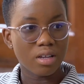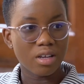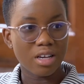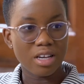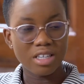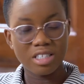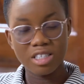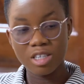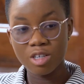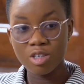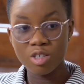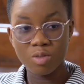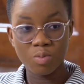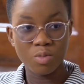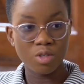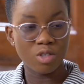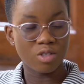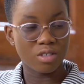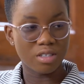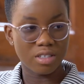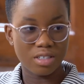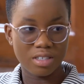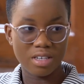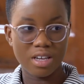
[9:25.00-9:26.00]
excuse me
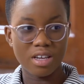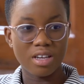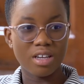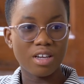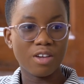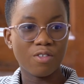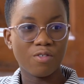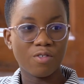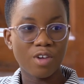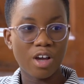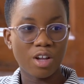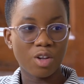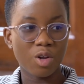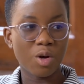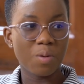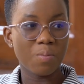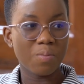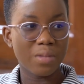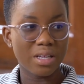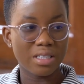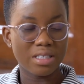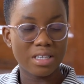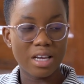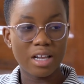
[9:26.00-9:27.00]
to say, if you are not
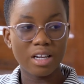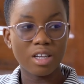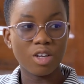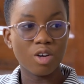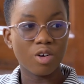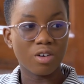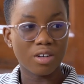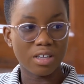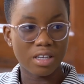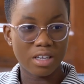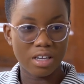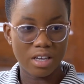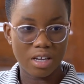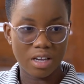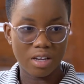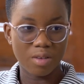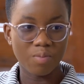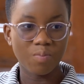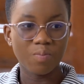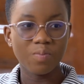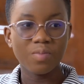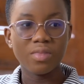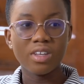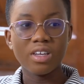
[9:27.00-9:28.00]
mentally okay,
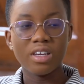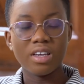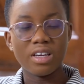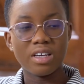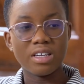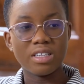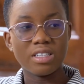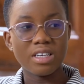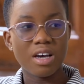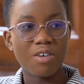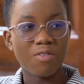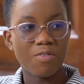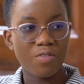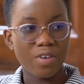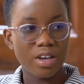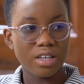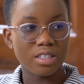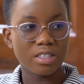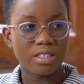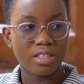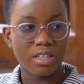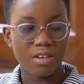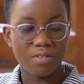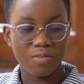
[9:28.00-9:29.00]
it
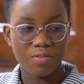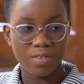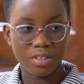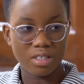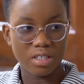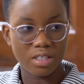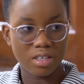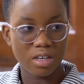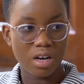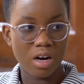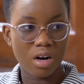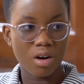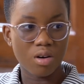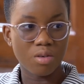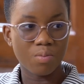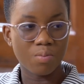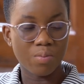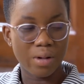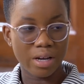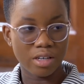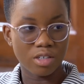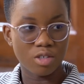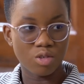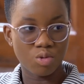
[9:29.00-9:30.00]
affects the physical
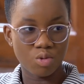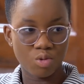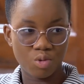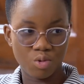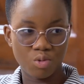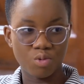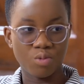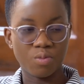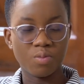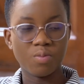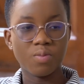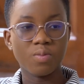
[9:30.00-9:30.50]
body too.